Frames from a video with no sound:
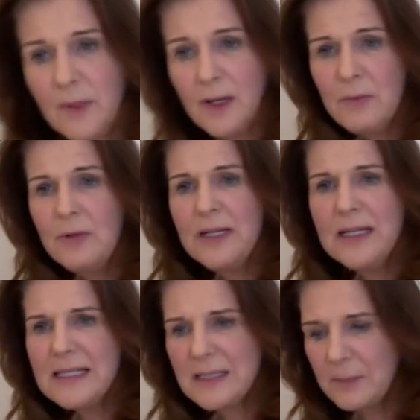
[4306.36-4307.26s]
A
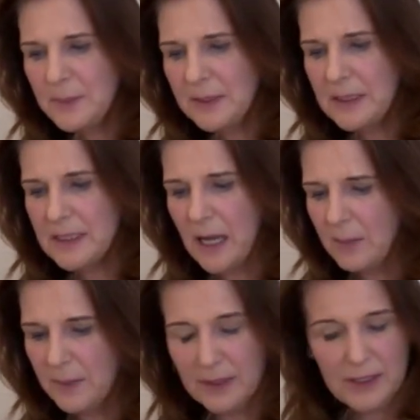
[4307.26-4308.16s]
really simple
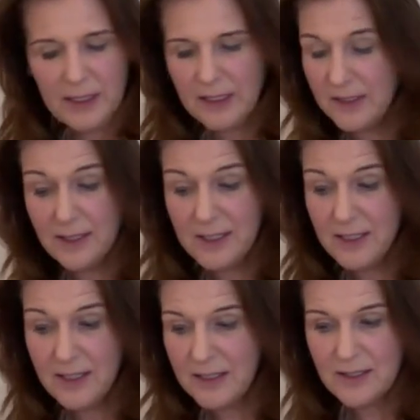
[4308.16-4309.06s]
example and
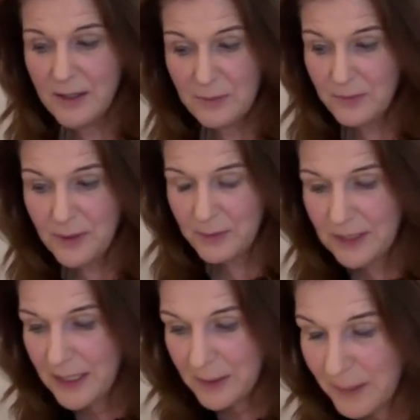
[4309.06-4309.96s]
a
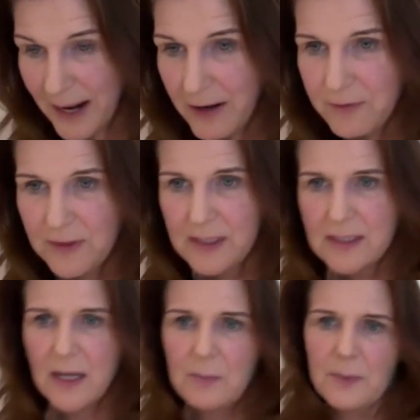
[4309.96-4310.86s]
really powerful
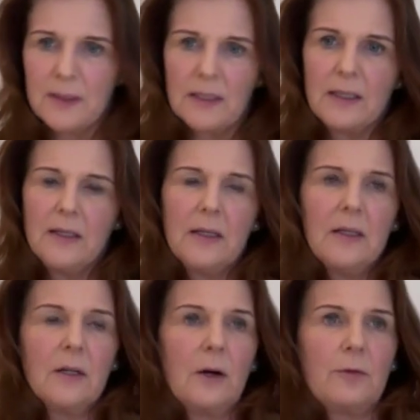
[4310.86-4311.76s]
example
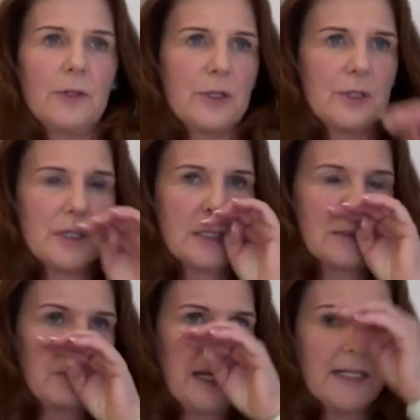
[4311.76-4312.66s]
of reducing
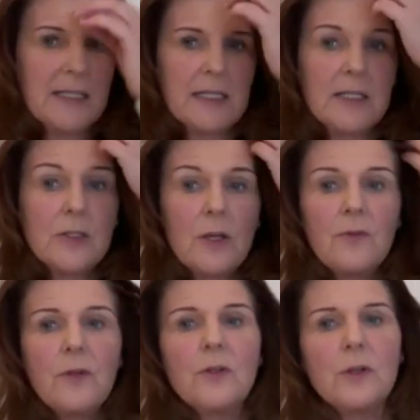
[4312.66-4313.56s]
complexity is if
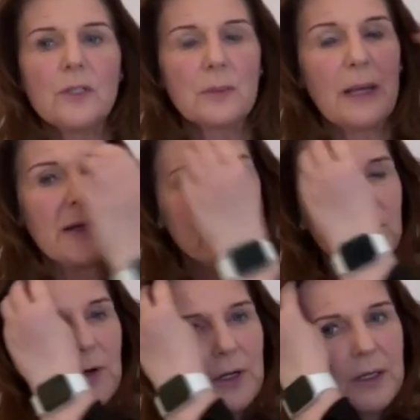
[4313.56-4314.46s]
you use a
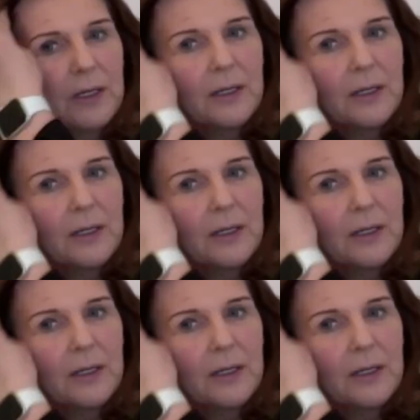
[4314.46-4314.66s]
metaphor.